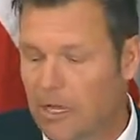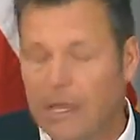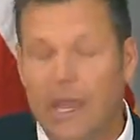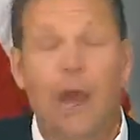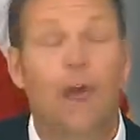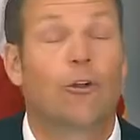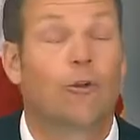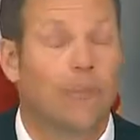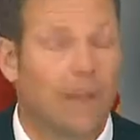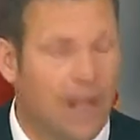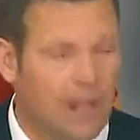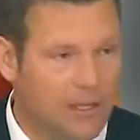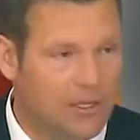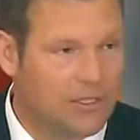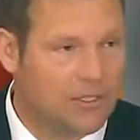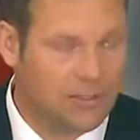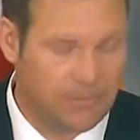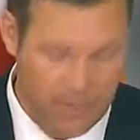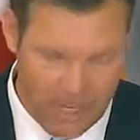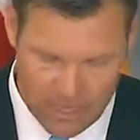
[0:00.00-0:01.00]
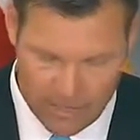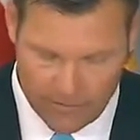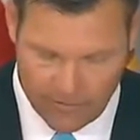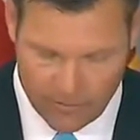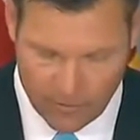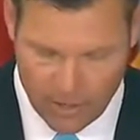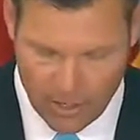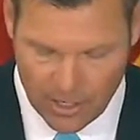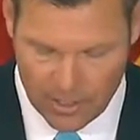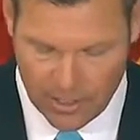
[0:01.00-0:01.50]
counterbalanced by the
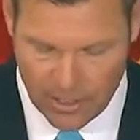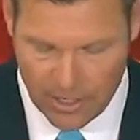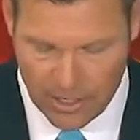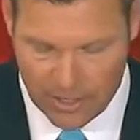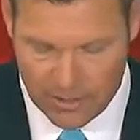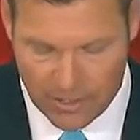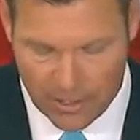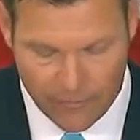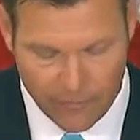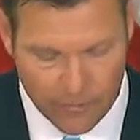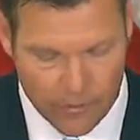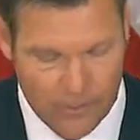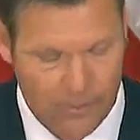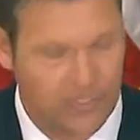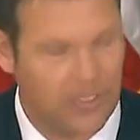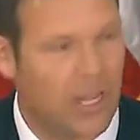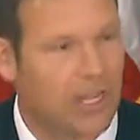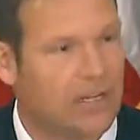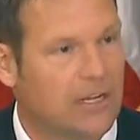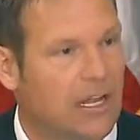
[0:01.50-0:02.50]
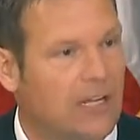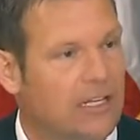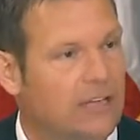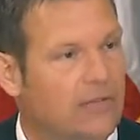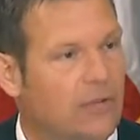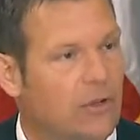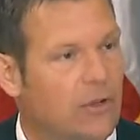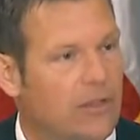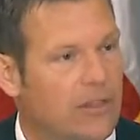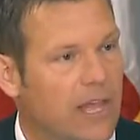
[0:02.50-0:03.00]
fraud and therefore decide not
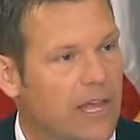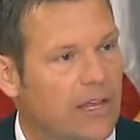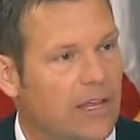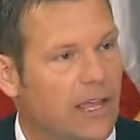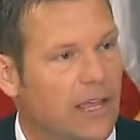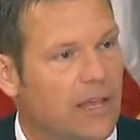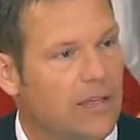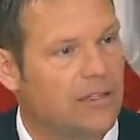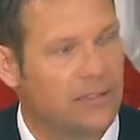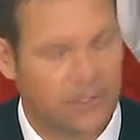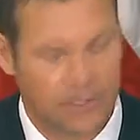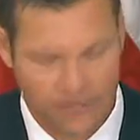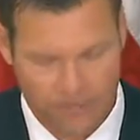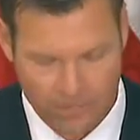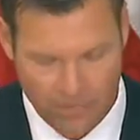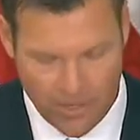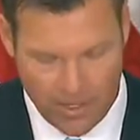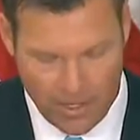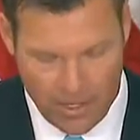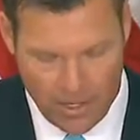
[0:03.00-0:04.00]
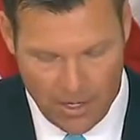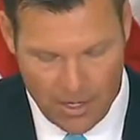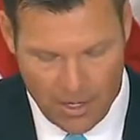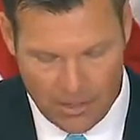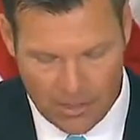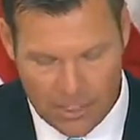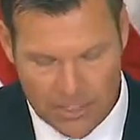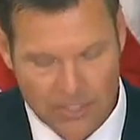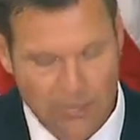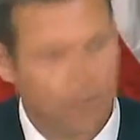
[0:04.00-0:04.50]
to vote in that case.
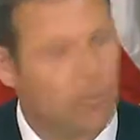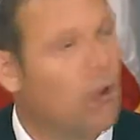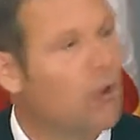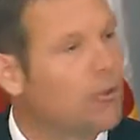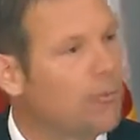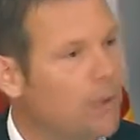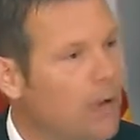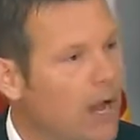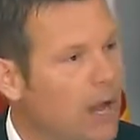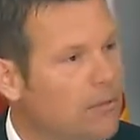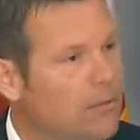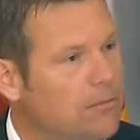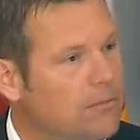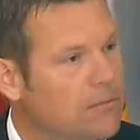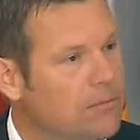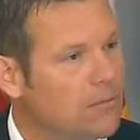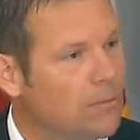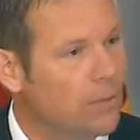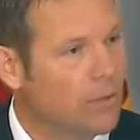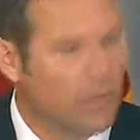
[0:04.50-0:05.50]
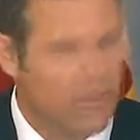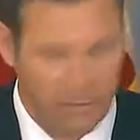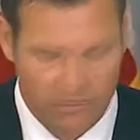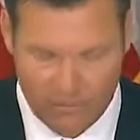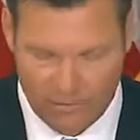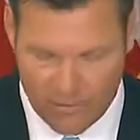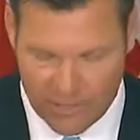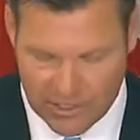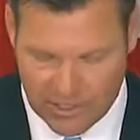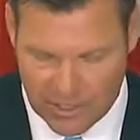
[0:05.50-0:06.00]
These are both problems worthy
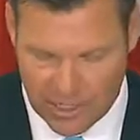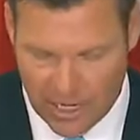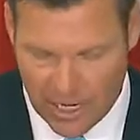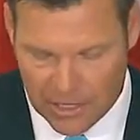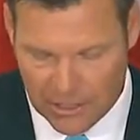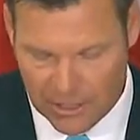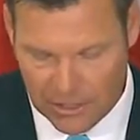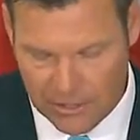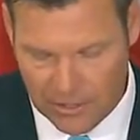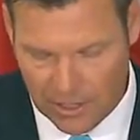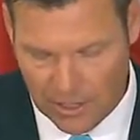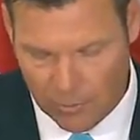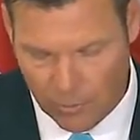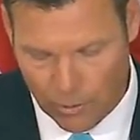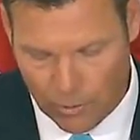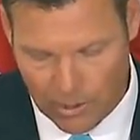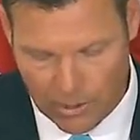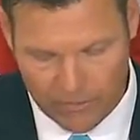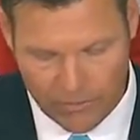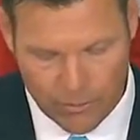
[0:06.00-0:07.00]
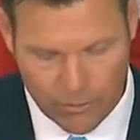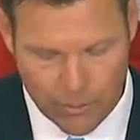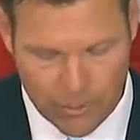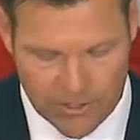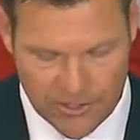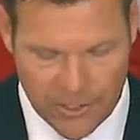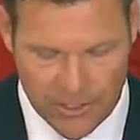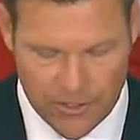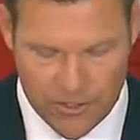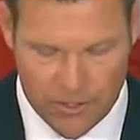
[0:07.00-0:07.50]
of investigation and worthy of a
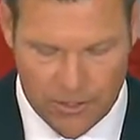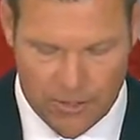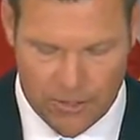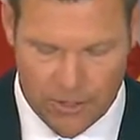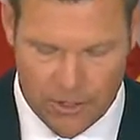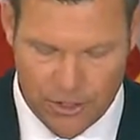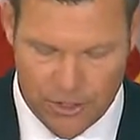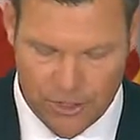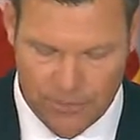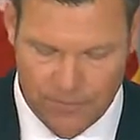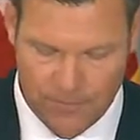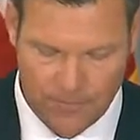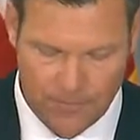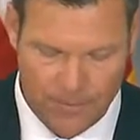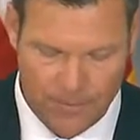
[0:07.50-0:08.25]
presidential commission.